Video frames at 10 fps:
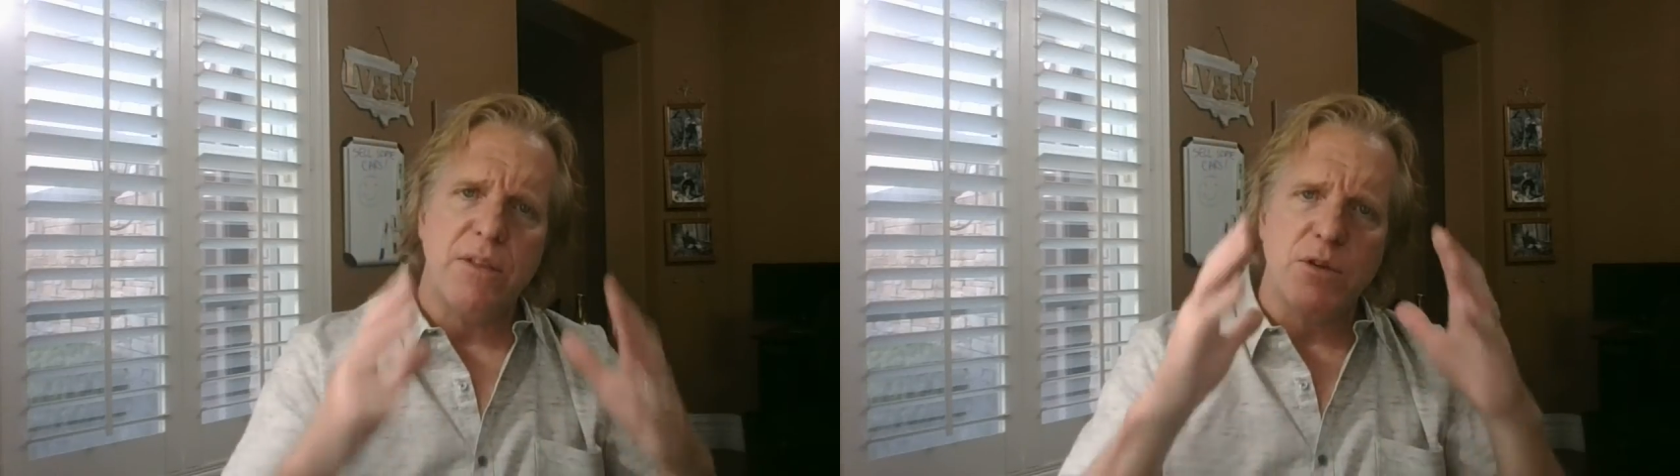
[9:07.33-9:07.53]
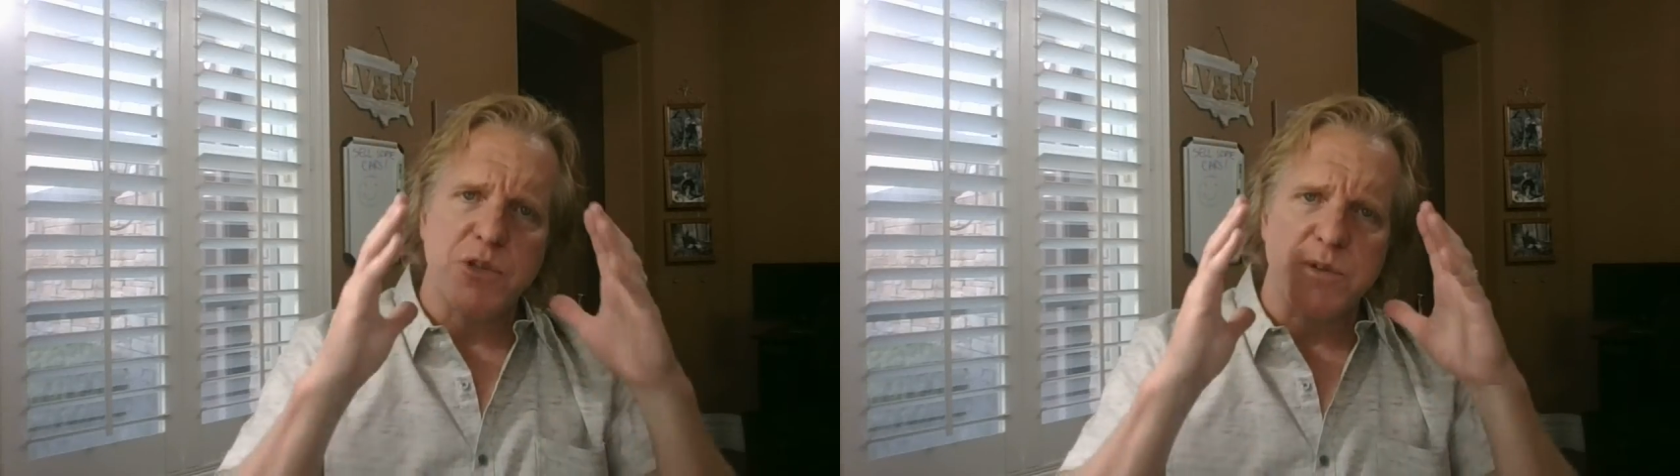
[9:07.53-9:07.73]

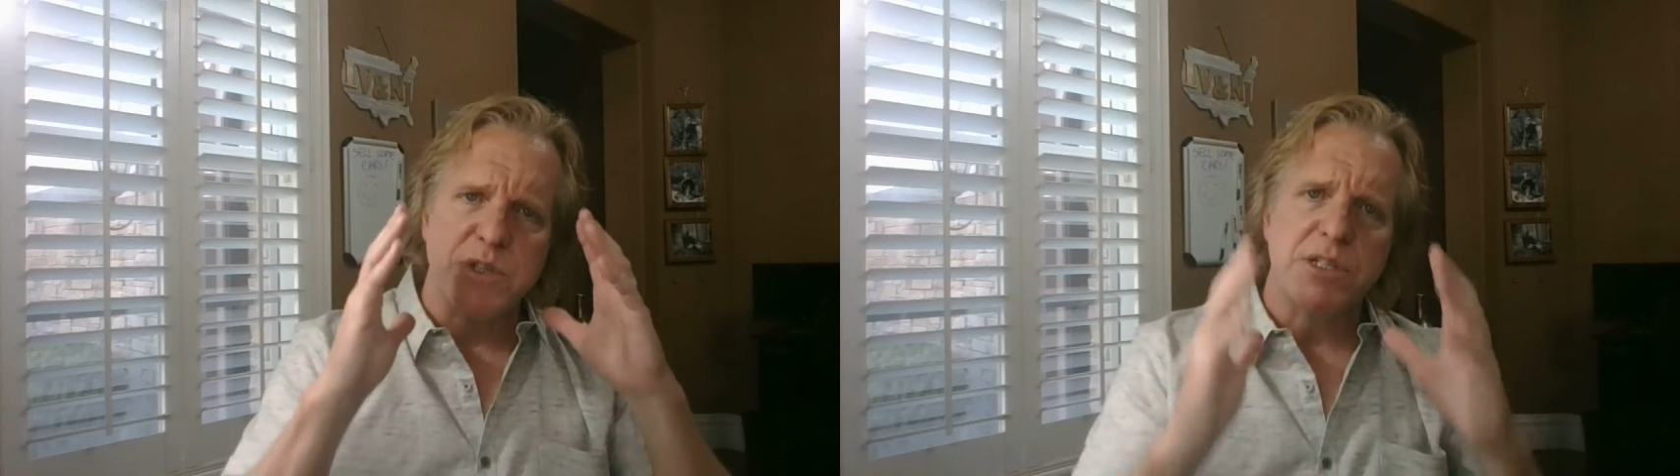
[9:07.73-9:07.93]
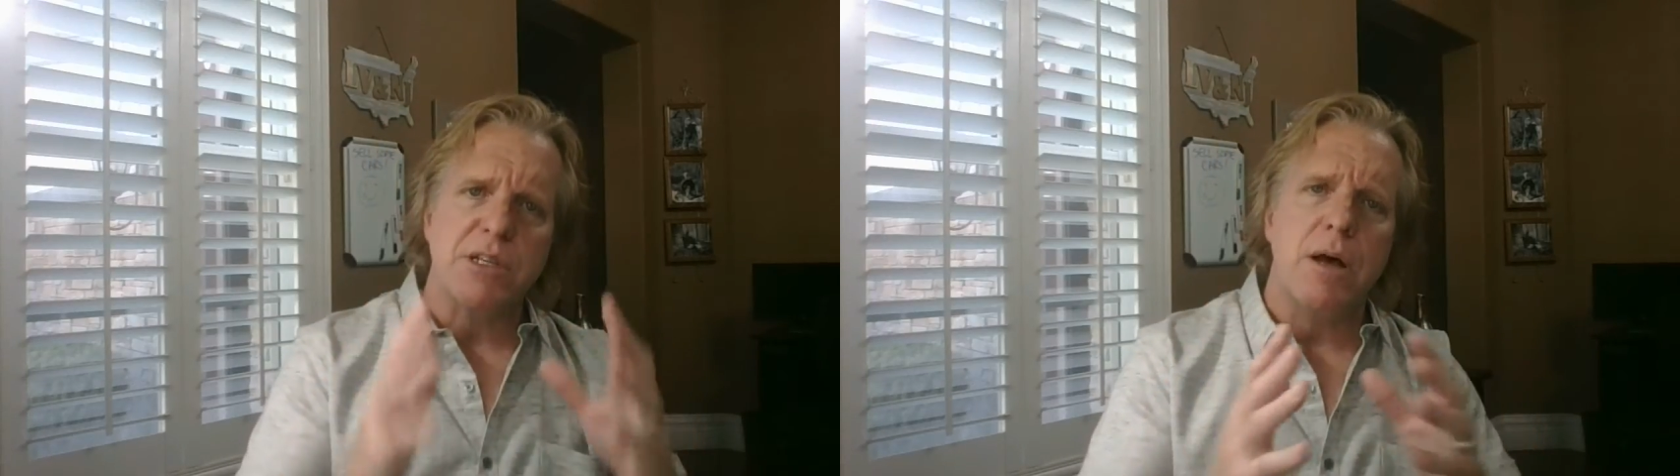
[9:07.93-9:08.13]
those are
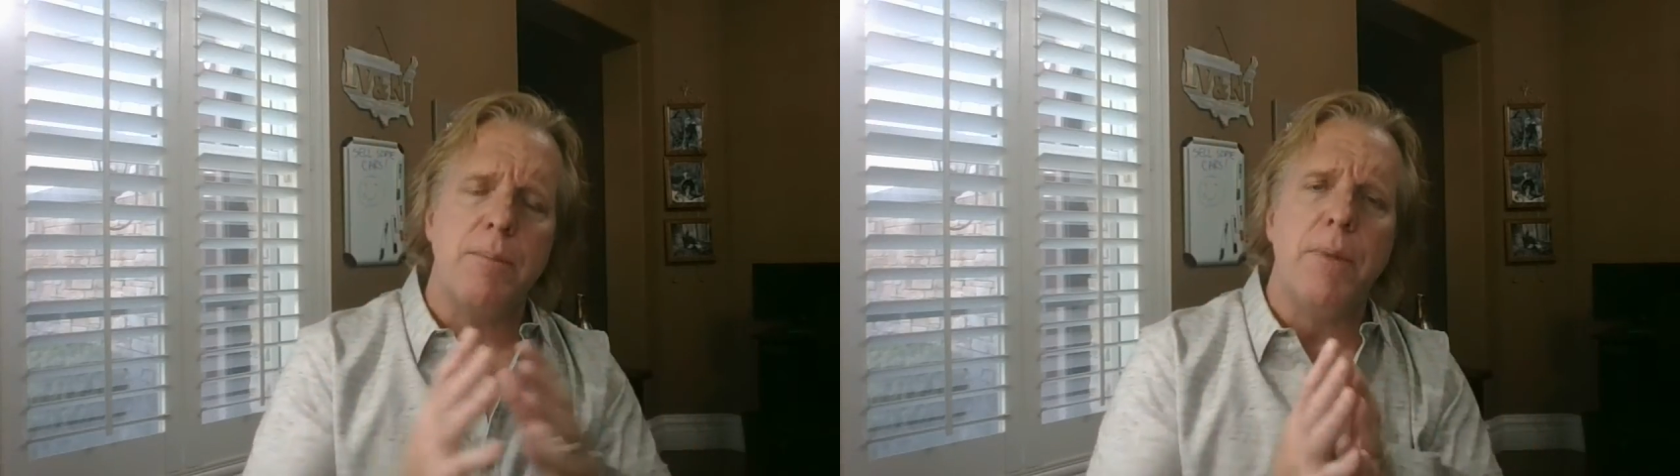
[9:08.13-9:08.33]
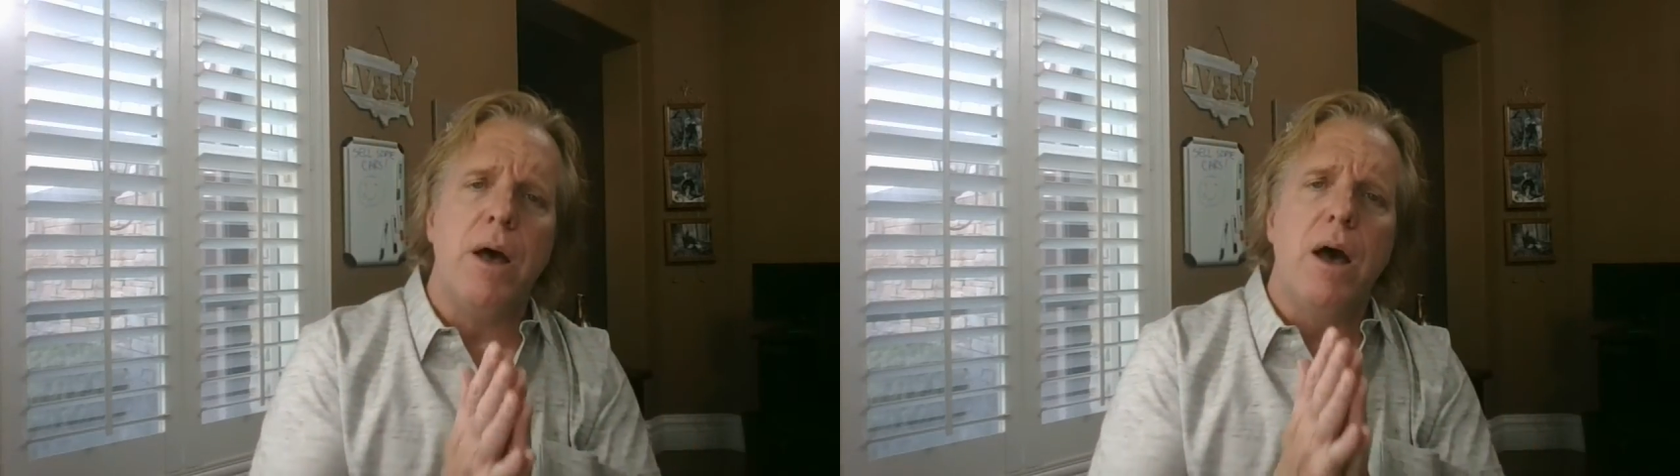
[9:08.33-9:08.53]

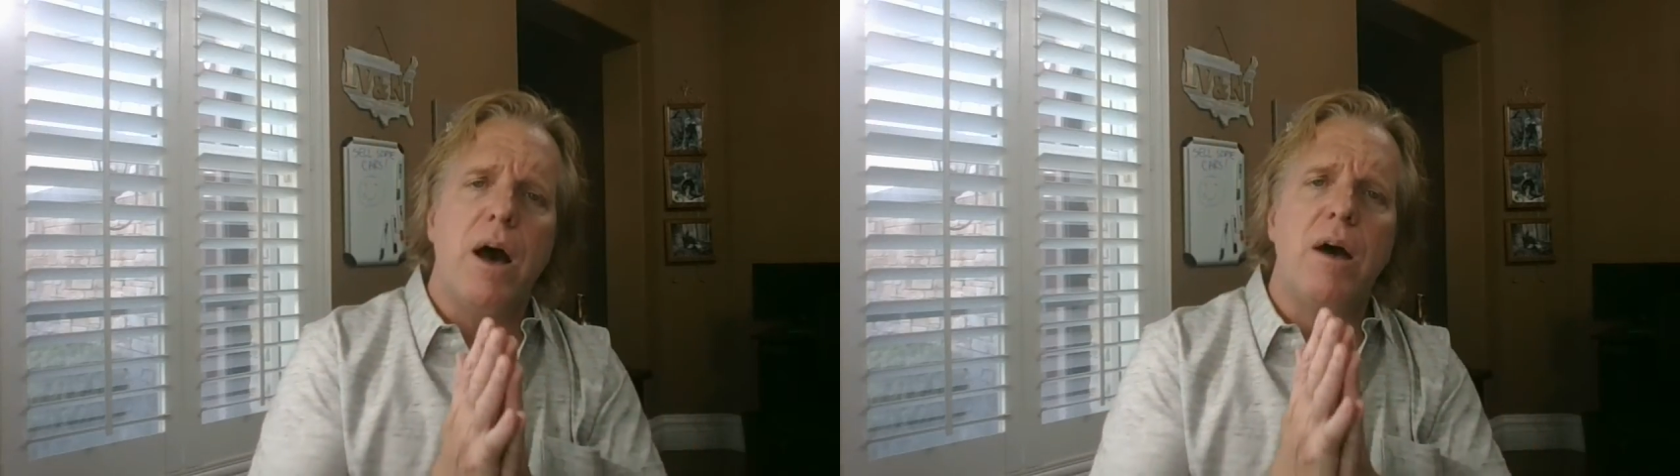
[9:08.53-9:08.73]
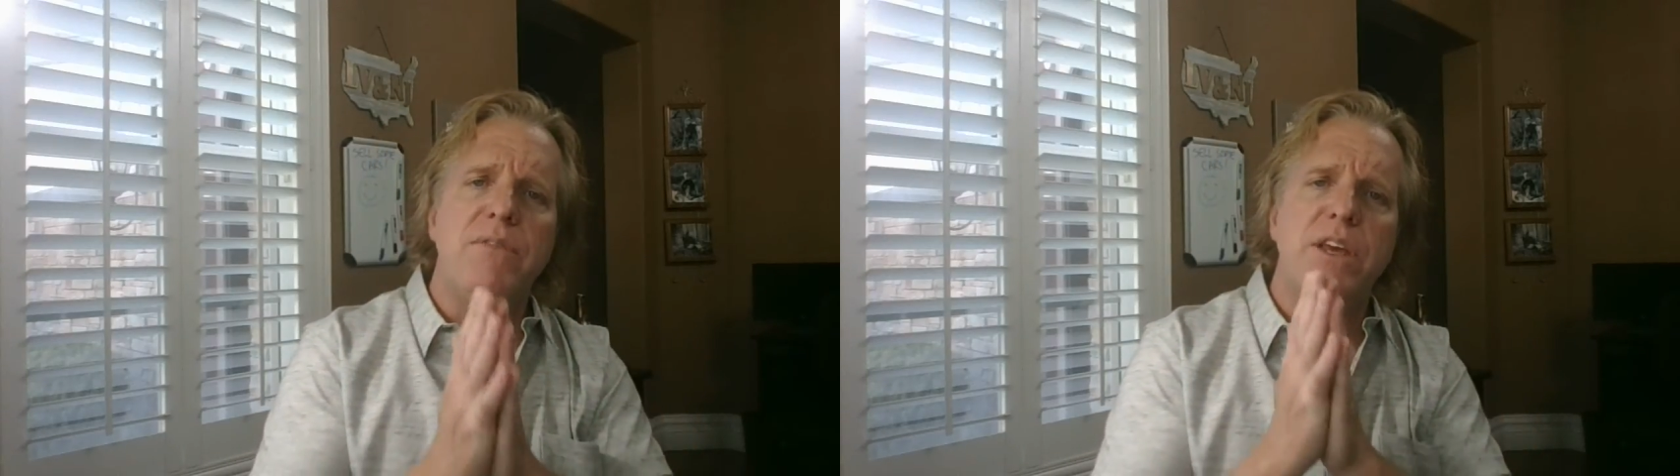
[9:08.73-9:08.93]
some of